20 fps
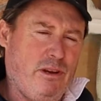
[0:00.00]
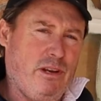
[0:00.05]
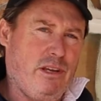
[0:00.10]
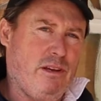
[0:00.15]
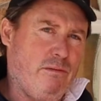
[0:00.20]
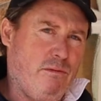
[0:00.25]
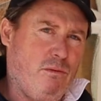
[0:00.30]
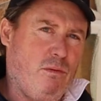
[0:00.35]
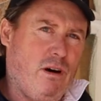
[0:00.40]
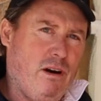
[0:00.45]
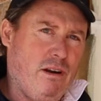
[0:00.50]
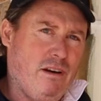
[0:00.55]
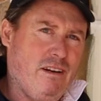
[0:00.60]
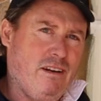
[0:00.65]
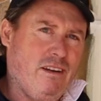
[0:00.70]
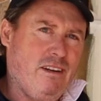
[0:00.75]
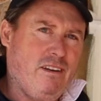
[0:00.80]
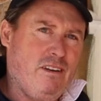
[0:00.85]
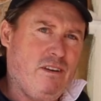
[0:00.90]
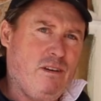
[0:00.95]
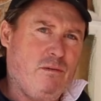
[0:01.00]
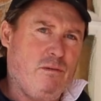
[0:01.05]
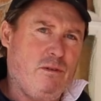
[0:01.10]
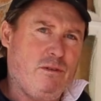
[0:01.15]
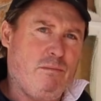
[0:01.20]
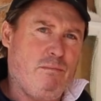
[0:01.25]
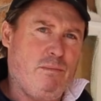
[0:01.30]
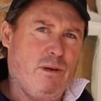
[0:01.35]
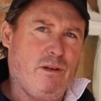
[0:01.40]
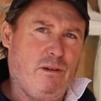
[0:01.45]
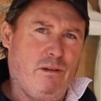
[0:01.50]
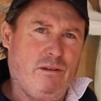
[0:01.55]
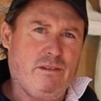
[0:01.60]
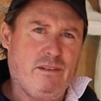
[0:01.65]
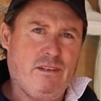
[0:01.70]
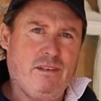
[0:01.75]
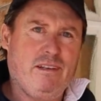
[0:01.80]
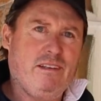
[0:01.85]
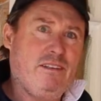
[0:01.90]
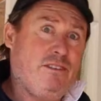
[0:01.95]
of what was built
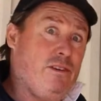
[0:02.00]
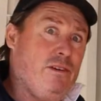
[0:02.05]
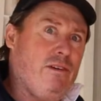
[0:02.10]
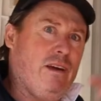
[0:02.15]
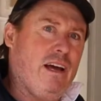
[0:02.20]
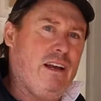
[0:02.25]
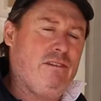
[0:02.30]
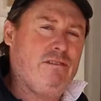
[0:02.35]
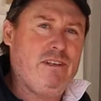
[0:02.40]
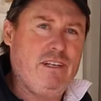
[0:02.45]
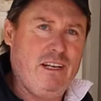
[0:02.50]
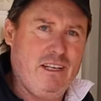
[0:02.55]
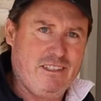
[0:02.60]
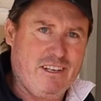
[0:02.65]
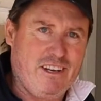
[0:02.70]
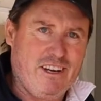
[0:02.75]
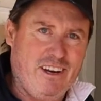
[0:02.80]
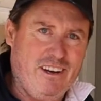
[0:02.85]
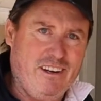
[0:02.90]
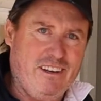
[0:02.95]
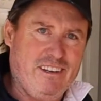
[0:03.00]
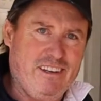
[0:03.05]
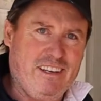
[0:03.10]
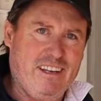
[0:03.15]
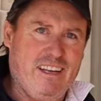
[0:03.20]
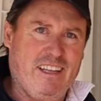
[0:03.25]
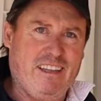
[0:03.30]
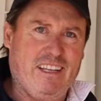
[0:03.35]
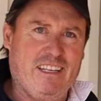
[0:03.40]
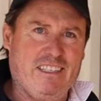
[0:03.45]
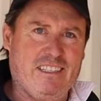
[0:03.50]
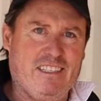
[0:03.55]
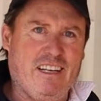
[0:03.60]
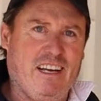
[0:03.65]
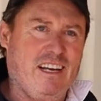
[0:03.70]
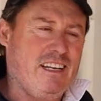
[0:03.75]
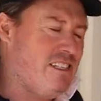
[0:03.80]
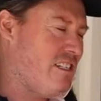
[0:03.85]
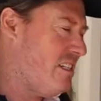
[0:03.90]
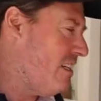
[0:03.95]
200 years ago at that
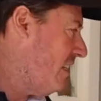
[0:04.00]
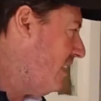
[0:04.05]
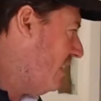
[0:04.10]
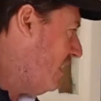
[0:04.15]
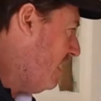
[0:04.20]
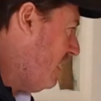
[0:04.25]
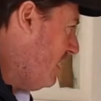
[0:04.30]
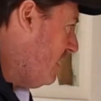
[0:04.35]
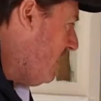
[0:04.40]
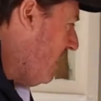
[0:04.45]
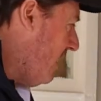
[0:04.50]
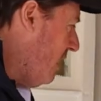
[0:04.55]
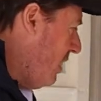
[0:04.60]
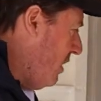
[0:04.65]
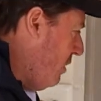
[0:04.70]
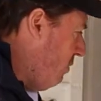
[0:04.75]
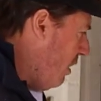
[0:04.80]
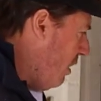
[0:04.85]
stage. So what